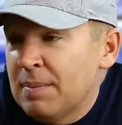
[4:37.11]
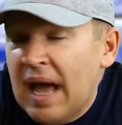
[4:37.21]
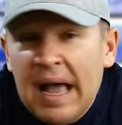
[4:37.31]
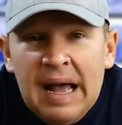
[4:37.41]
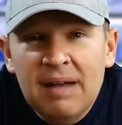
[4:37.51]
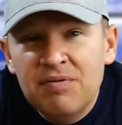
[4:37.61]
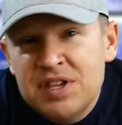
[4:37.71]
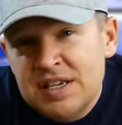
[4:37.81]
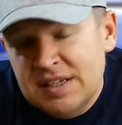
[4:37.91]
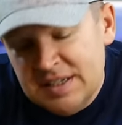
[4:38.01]
I have
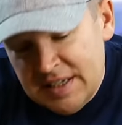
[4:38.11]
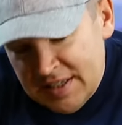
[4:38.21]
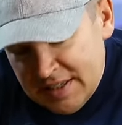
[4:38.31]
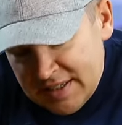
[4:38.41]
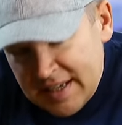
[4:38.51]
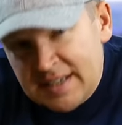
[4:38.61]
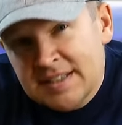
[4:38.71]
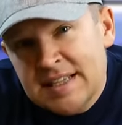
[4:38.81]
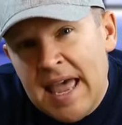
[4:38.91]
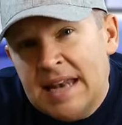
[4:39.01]
the
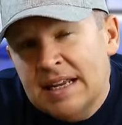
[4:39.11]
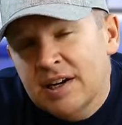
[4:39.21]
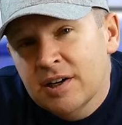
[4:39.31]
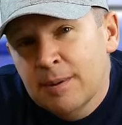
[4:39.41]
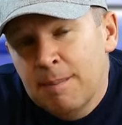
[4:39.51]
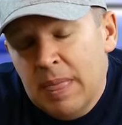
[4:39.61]
D610 here.